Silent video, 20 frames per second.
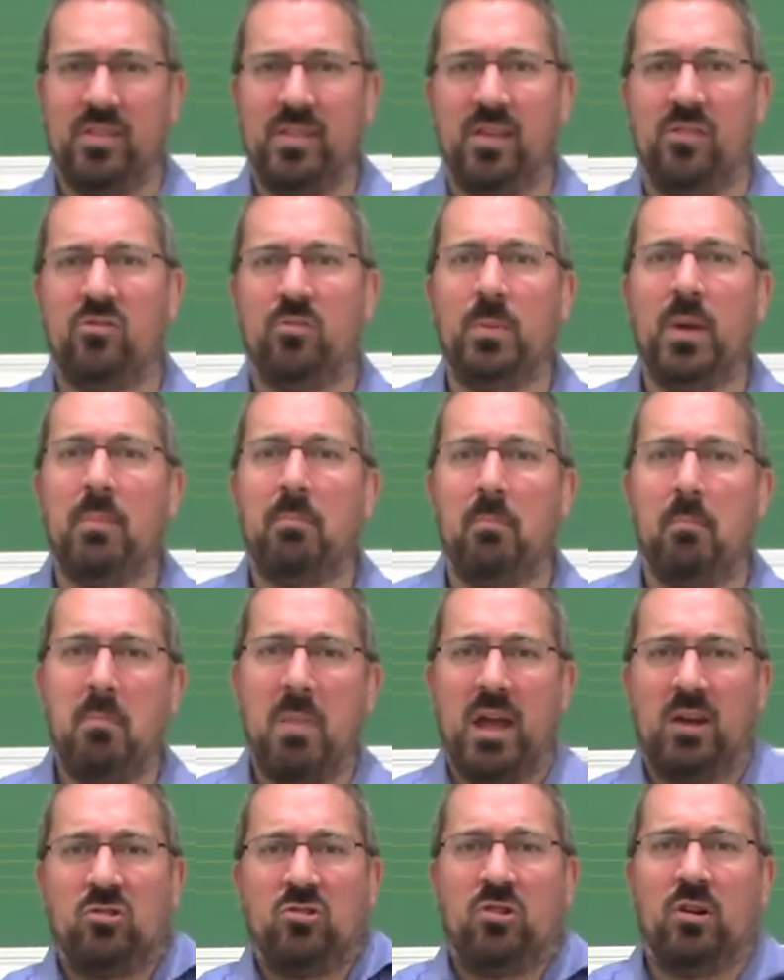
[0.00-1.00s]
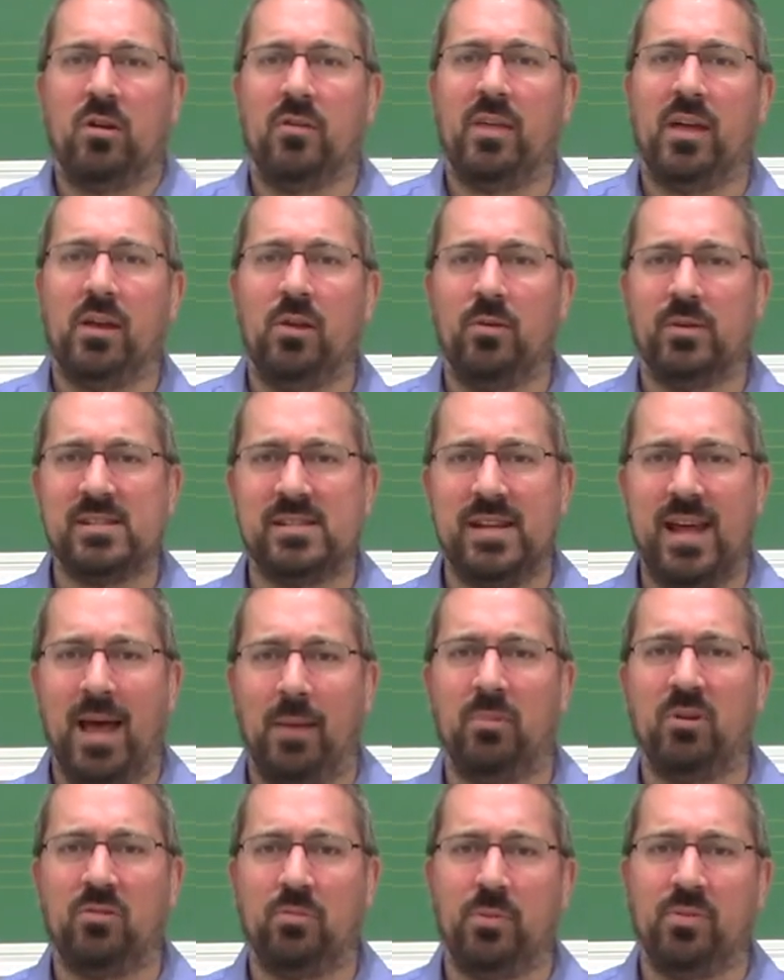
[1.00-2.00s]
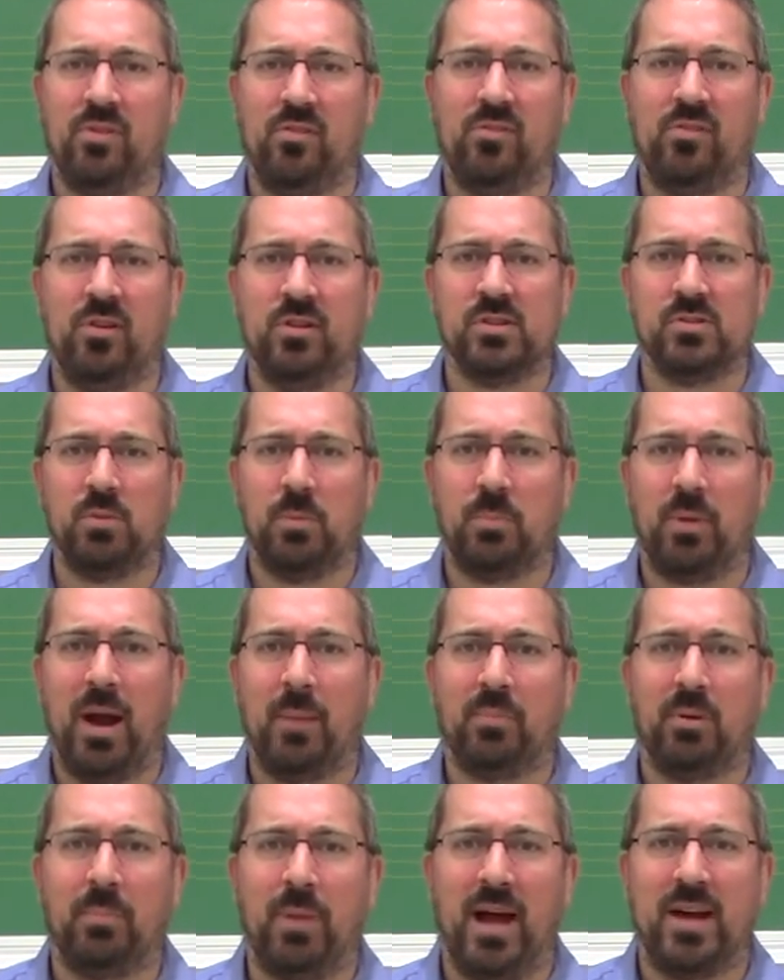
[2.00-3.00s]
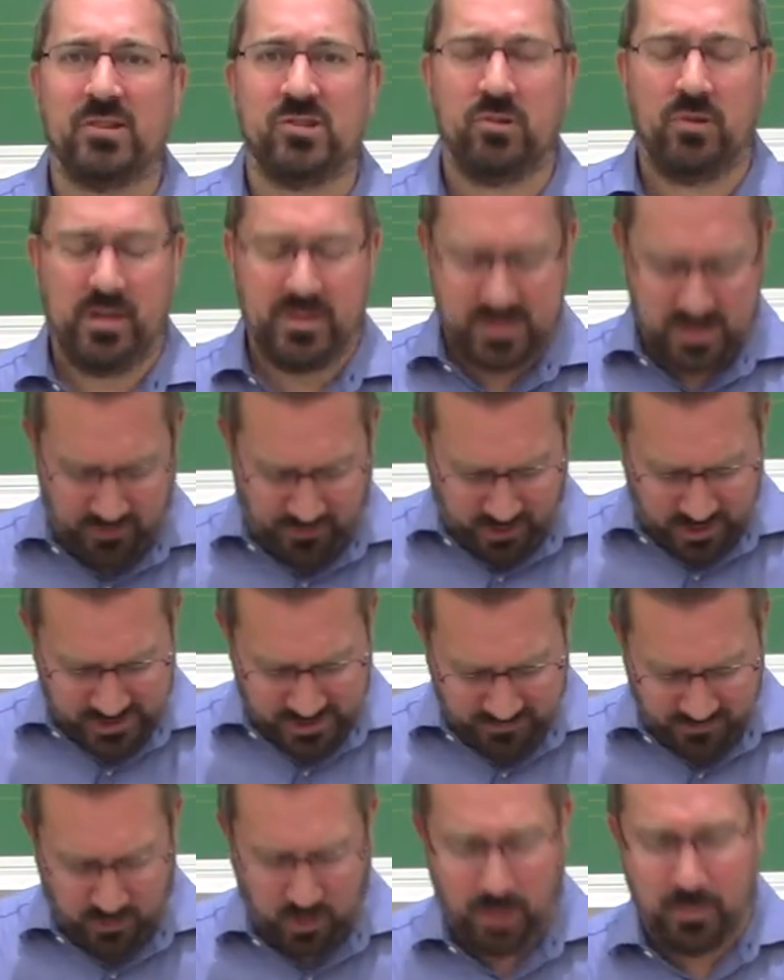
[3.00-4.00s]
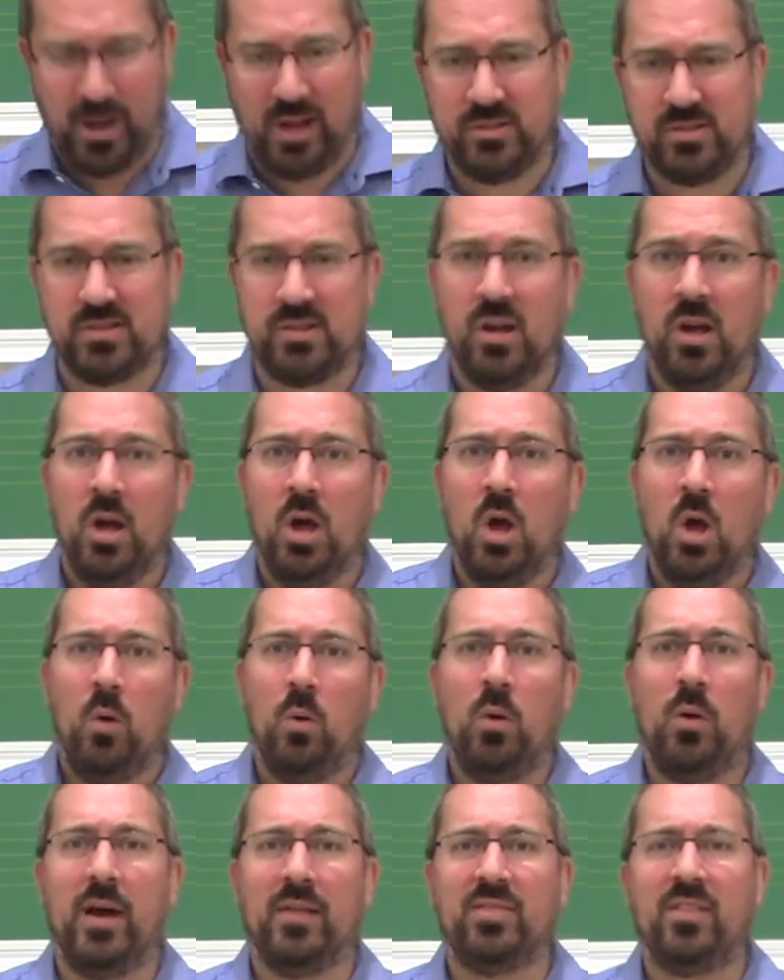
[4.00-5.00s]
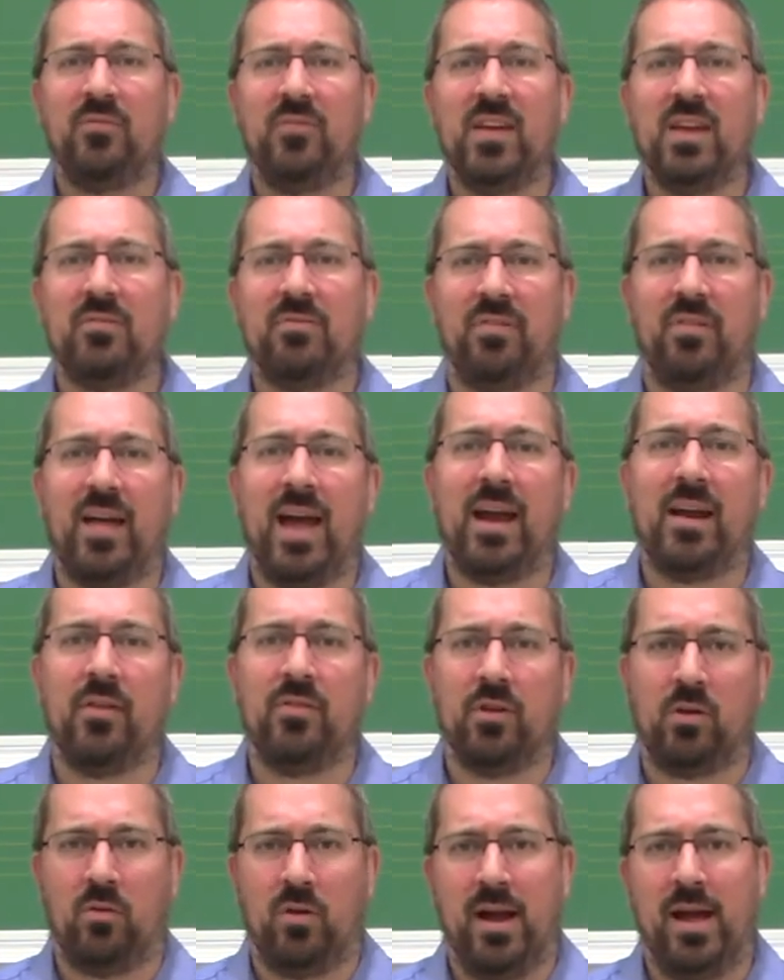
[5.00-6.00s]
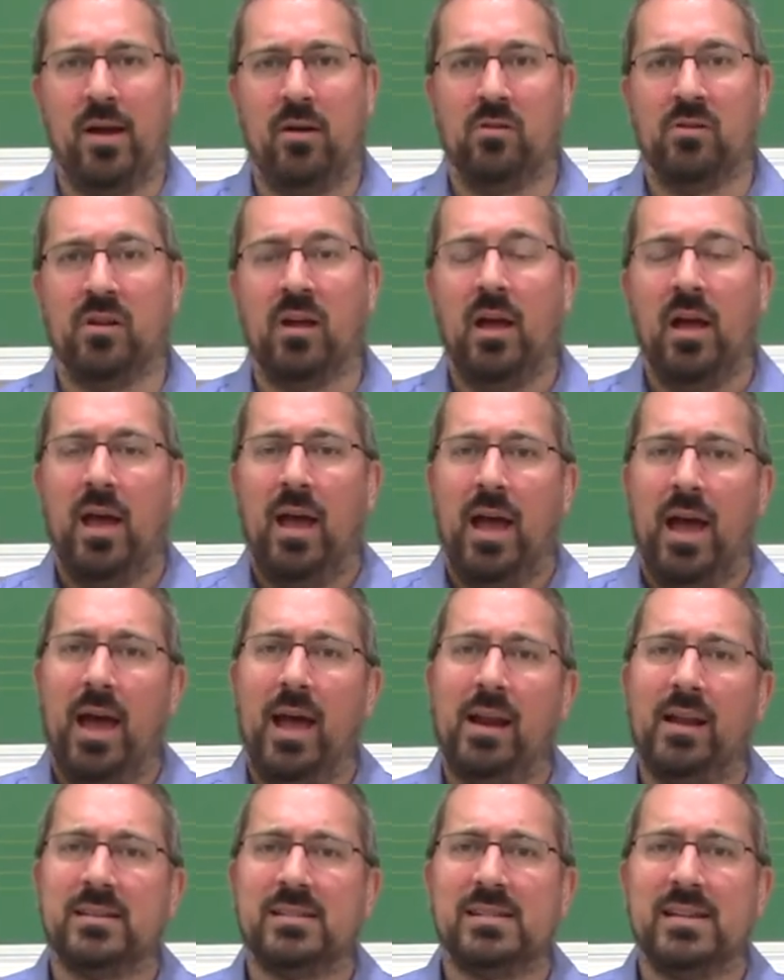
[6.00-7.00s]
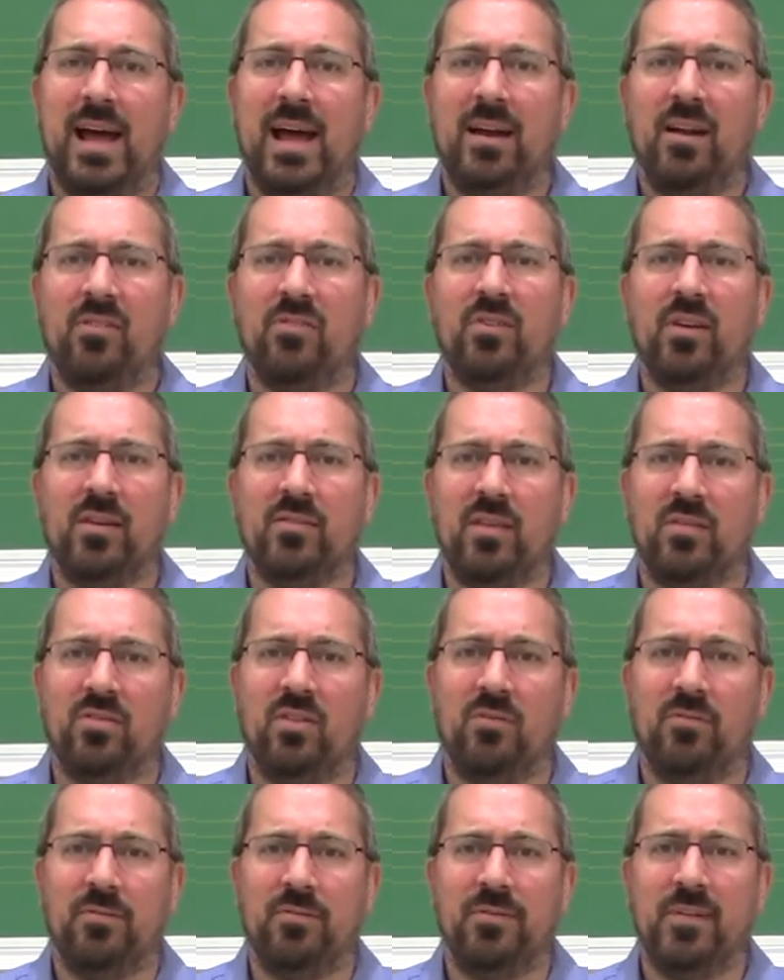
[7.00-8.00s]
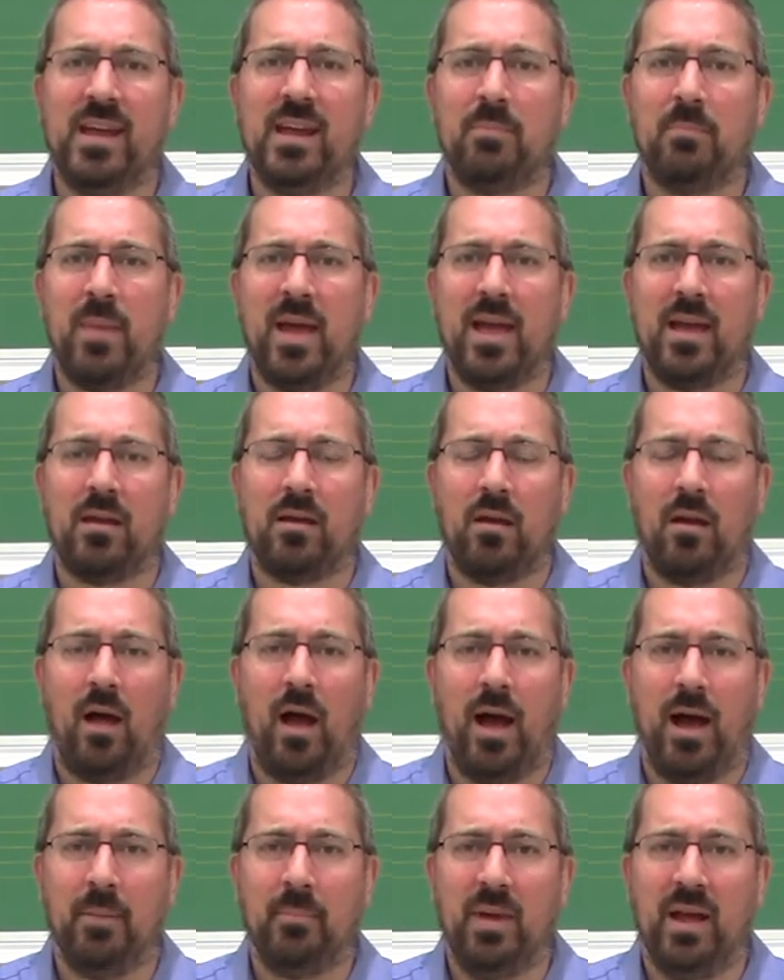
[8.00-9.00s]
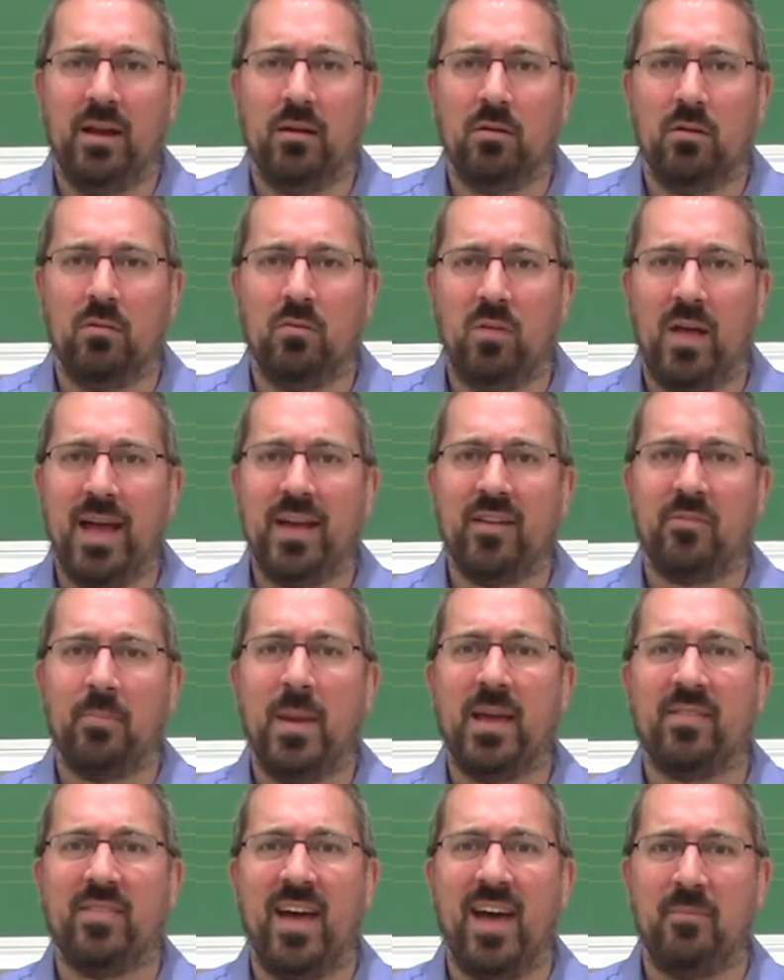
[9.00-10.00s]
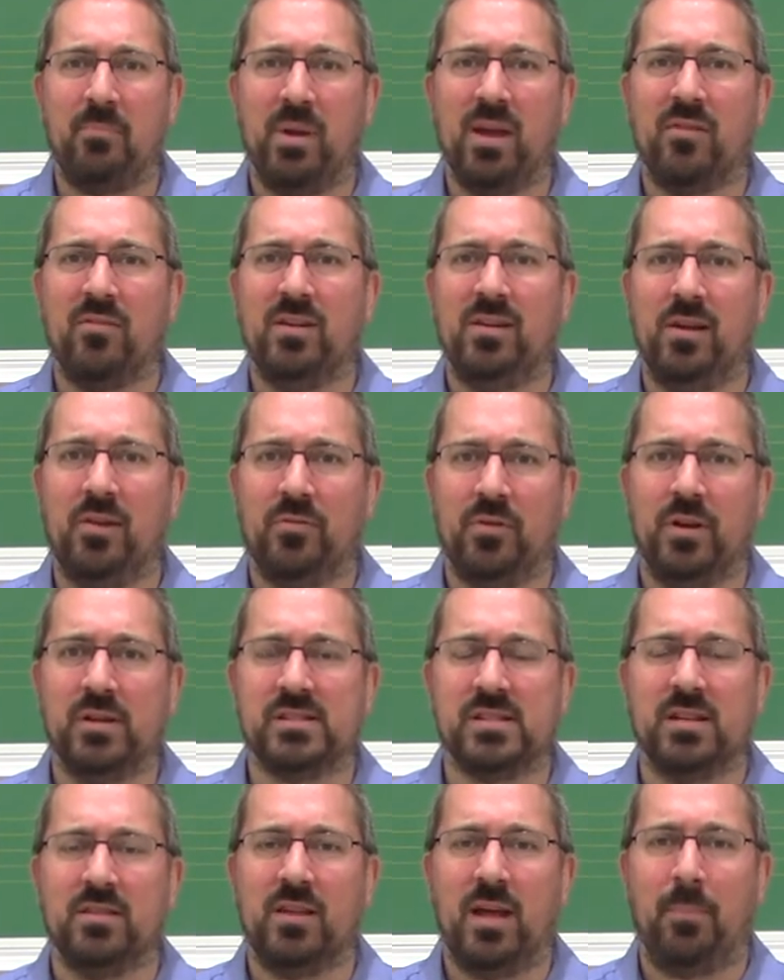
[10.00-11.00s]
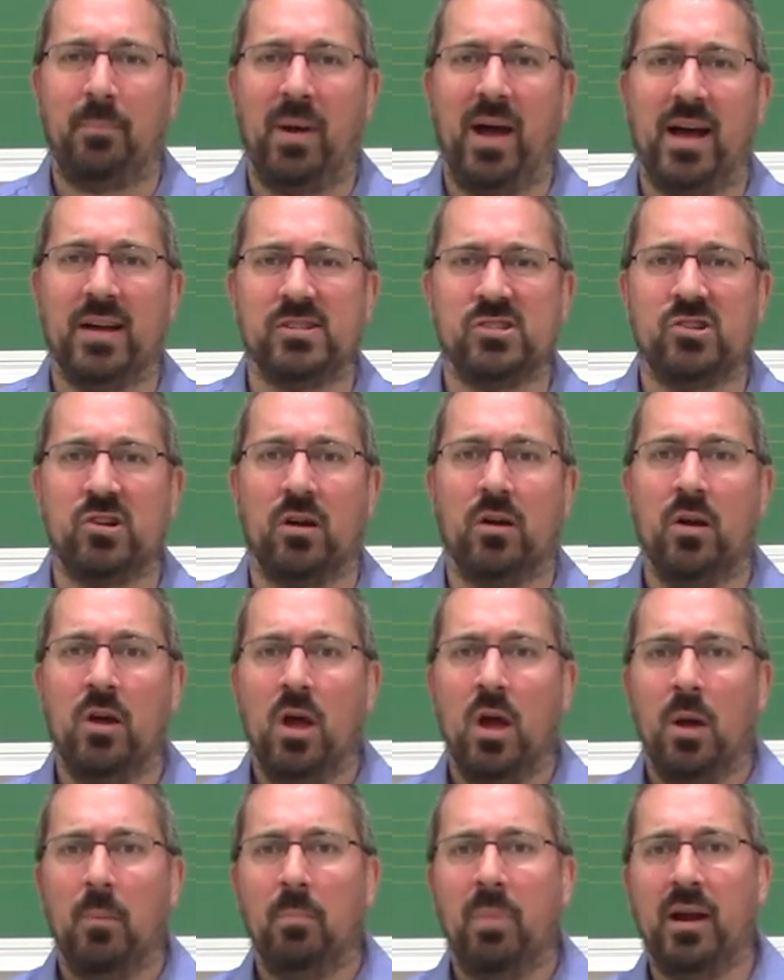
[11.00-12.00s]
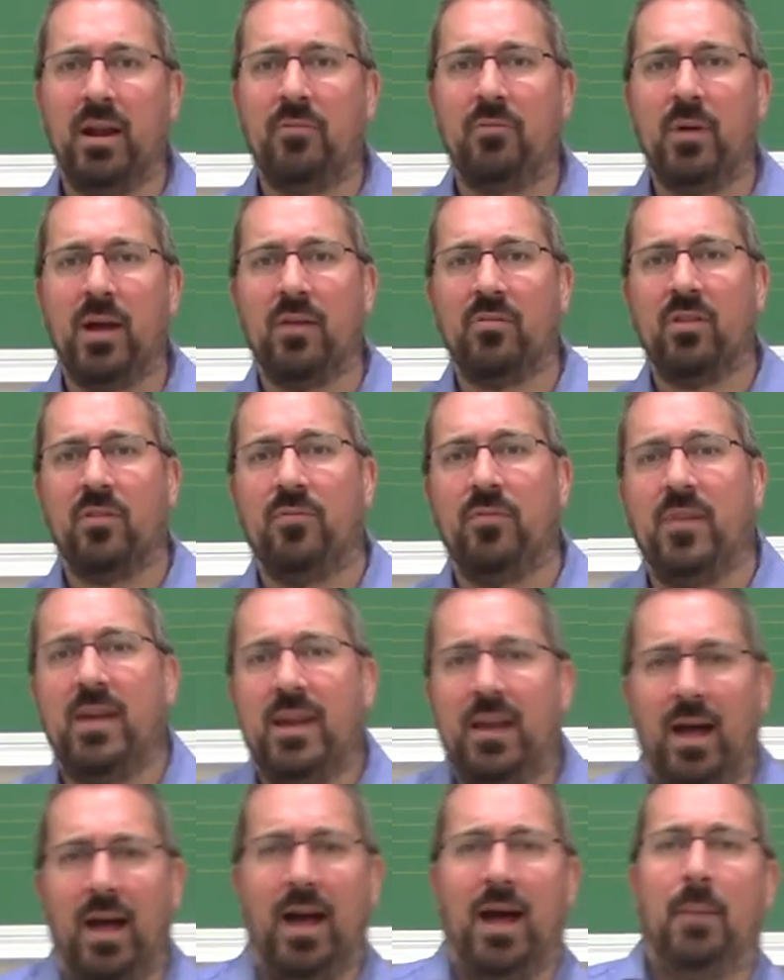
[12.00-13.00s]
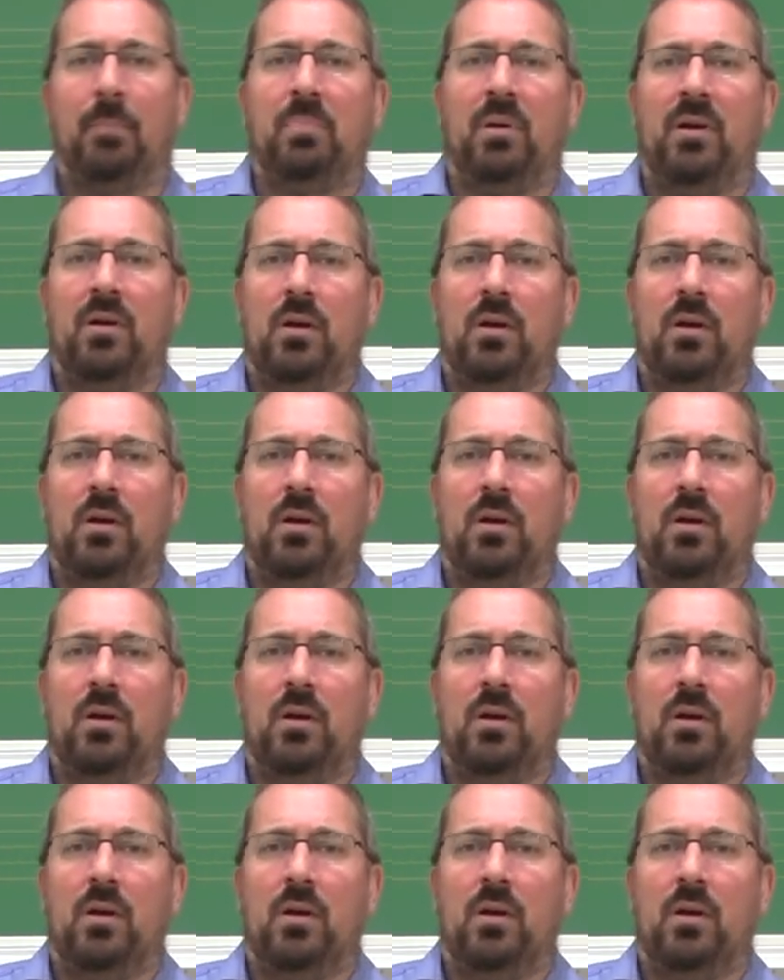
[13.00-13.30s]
instrument, make sure that you establish with the students what proper posture is. So first and foremost, we want the feet flat on the ground. And it's not necessarily that the feet make um, and legs make that big of a difference in that posture, but if we have the feet up,